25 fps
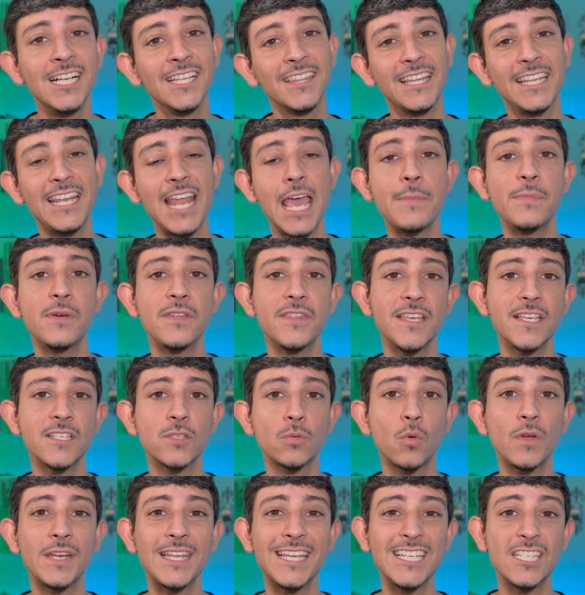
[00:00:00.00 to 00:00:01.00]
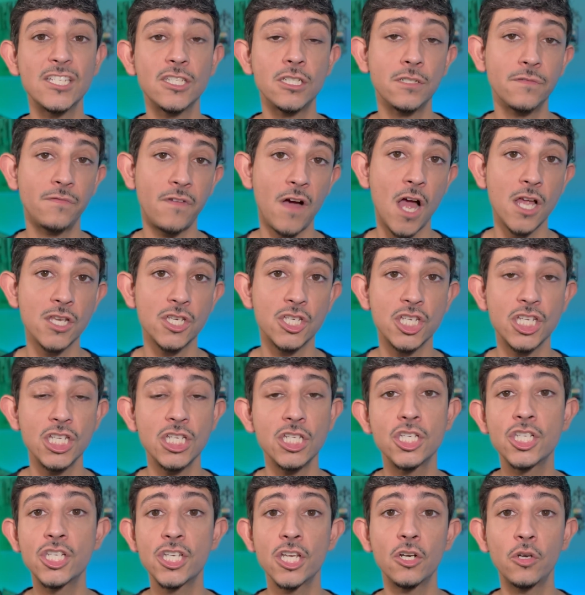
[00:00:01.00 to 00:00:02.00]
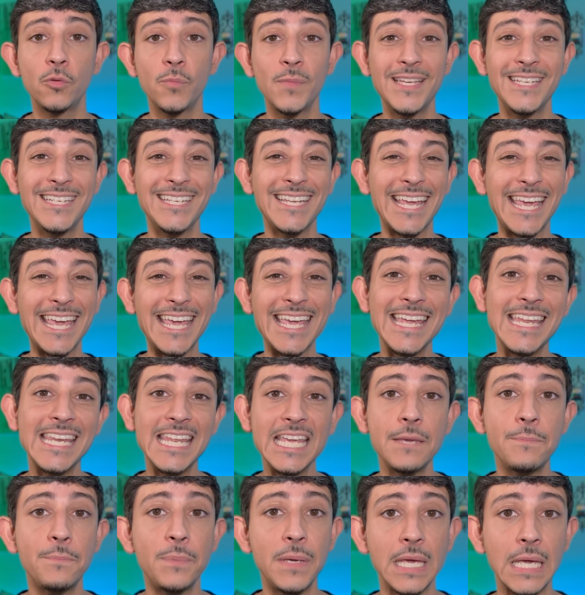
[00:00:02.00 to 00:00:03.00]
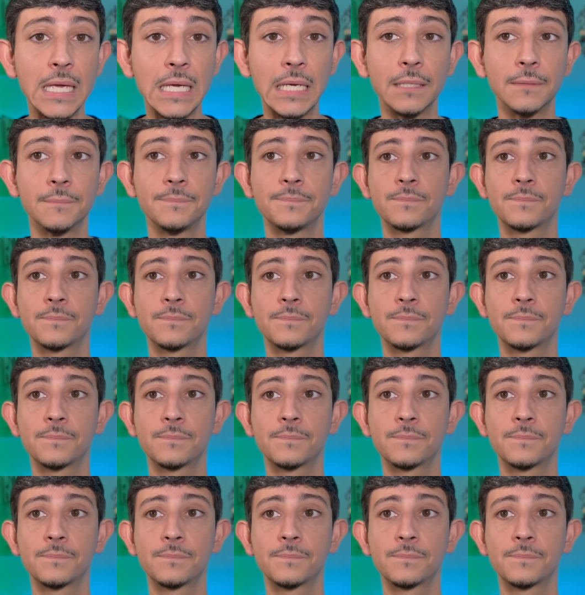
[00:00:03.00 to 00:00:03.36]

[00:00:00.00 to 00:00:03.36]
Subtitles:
The name of this one is Givenchy Gentleman EDP.